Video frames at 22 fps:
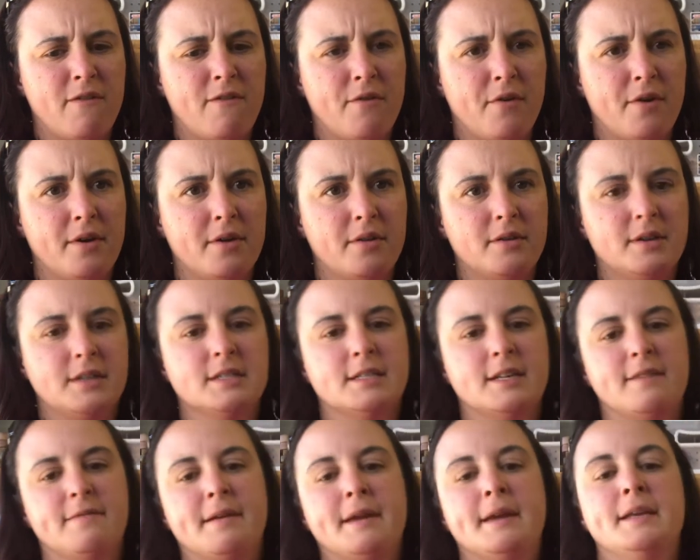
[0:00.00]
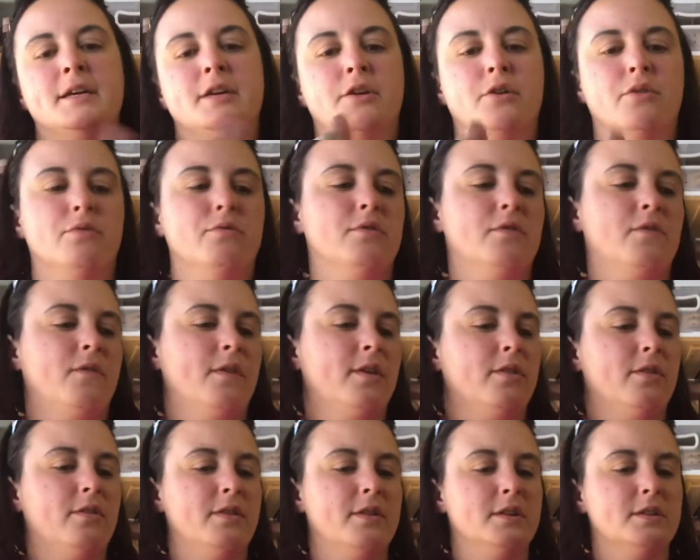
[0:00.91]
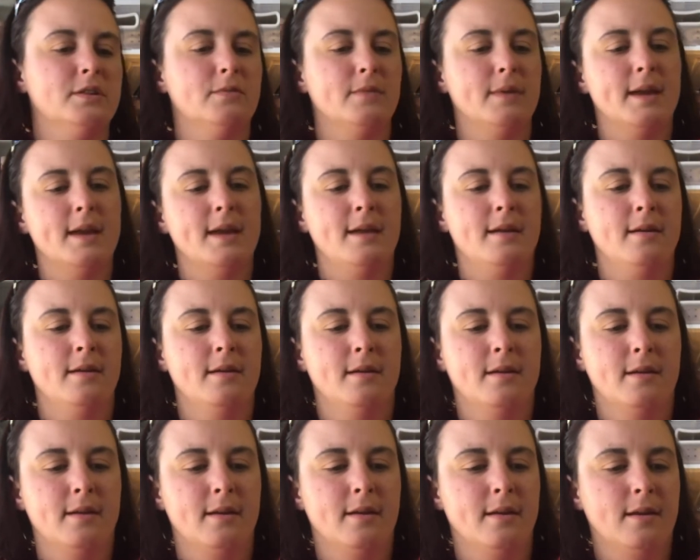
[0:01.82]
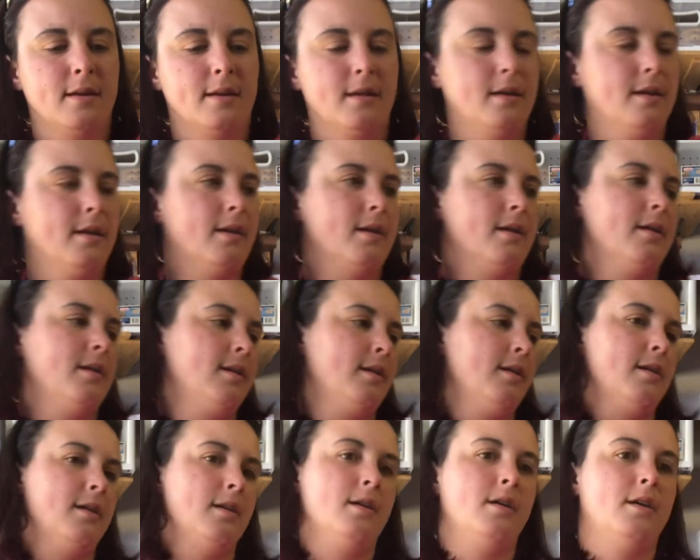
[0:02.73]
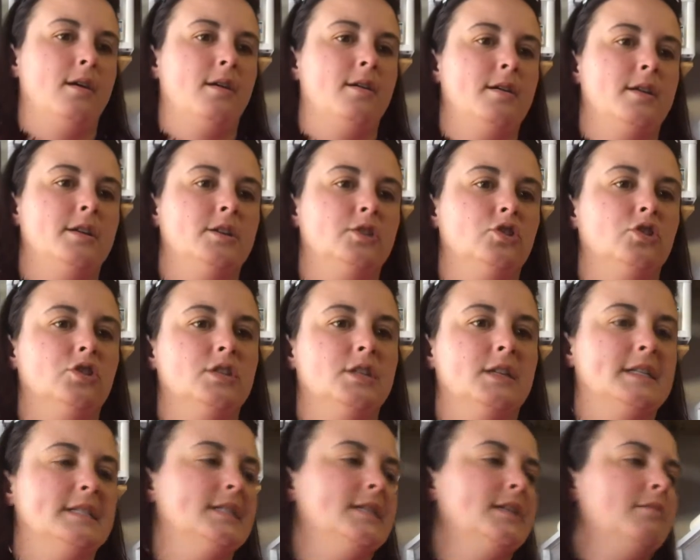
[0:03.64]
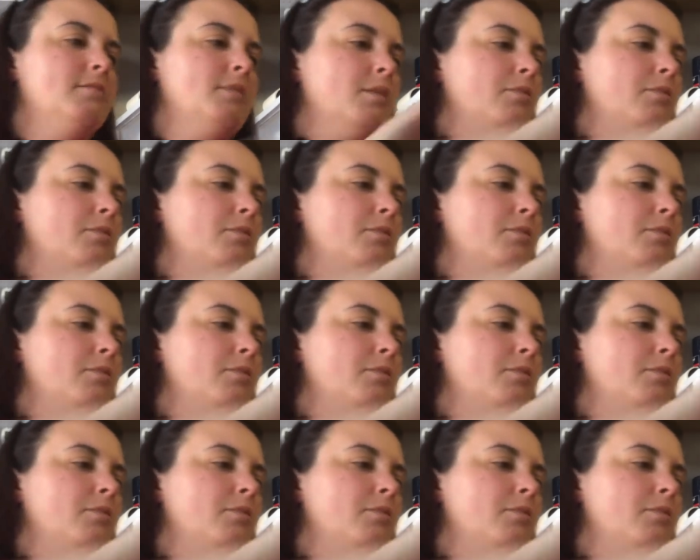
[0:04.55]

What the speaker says: foil because I find it goes farther this way. And I just dust it in my